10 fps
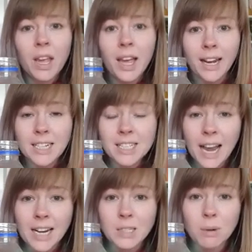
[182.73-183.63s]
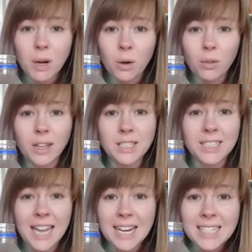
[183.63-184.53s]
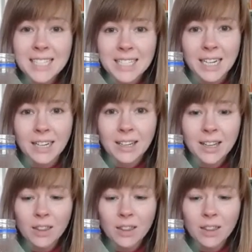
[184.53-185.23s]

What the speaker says: And in science we call this density.